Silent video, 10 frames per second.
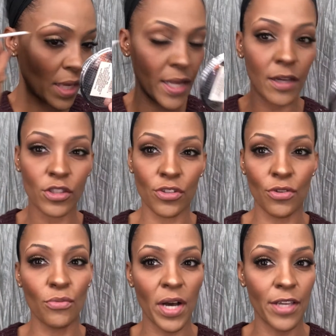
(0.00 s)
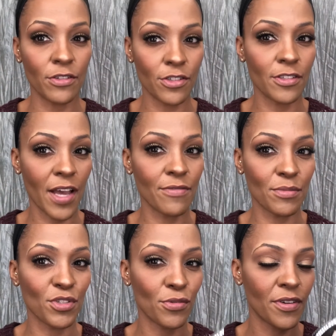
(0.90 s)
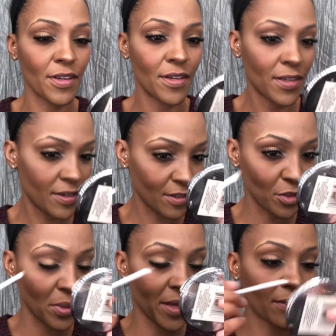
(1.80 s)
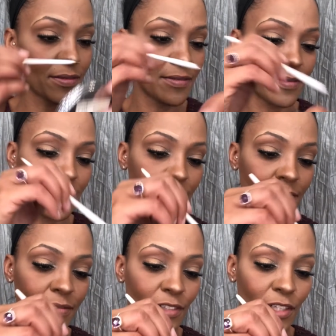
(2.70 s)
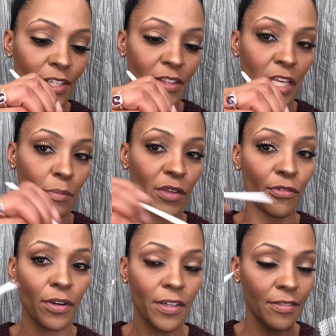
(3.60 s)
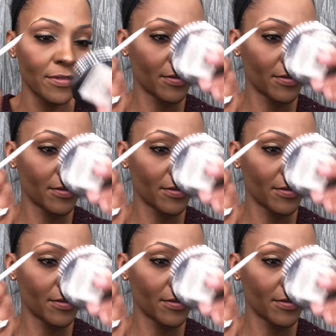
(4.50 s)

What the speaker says: And I'll show you why you should have some toner in a little while. You're gonna thank me for it.